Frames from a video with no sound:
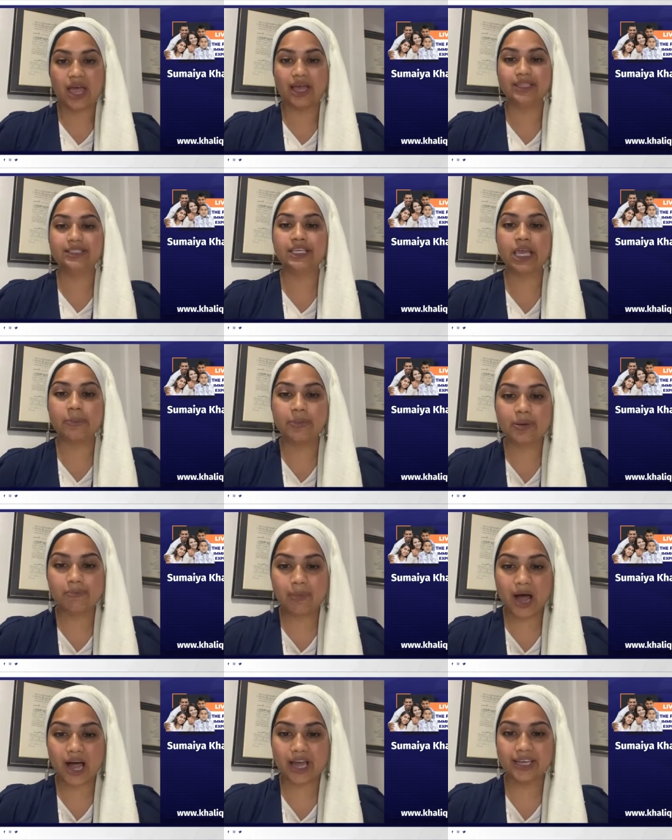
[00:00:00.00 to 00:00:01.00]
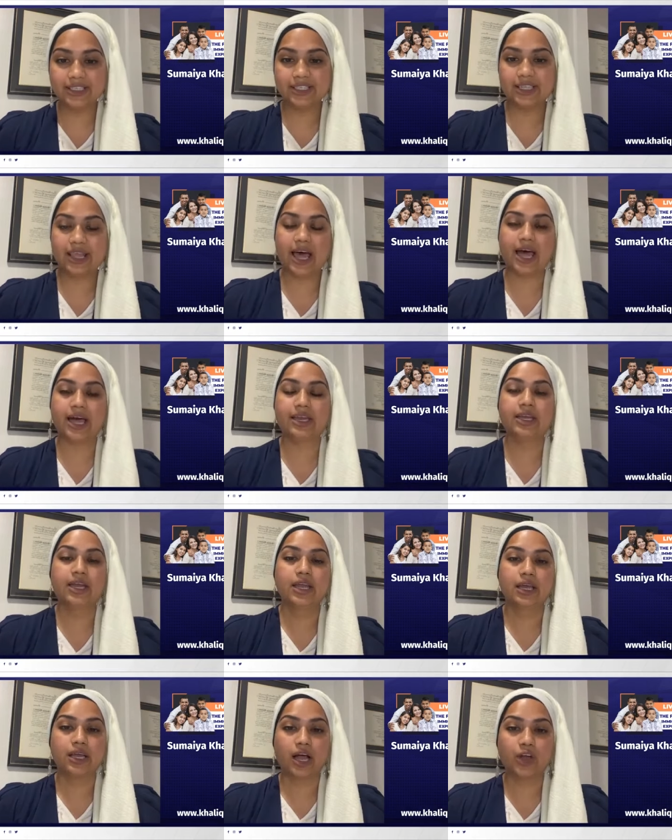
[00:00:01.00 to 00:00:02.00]
And keep in mind that
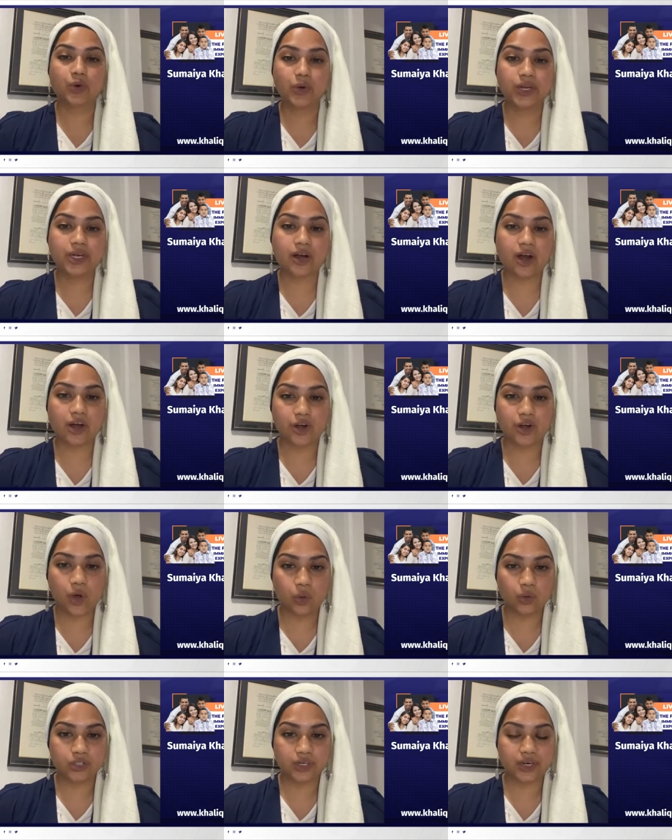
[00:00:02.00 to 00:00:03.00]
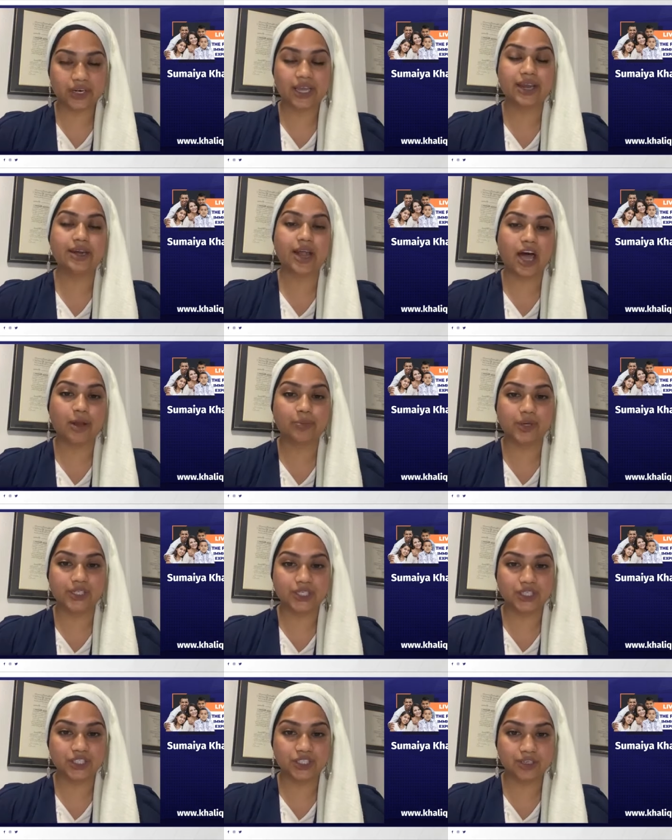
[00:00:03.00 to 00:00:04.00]
a green card holder cannot
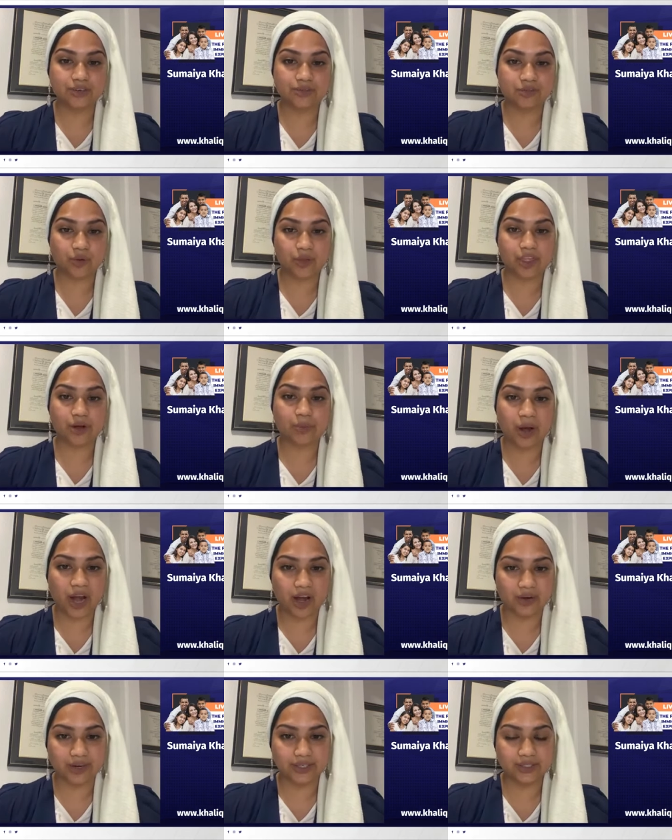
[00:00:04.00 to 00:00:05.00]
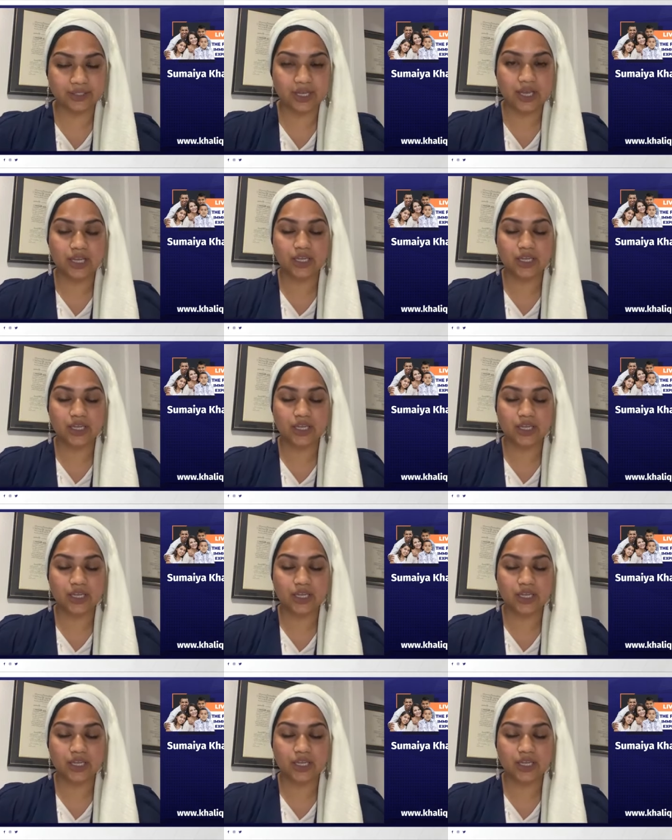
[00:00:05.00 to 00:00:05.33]
petition for their parent.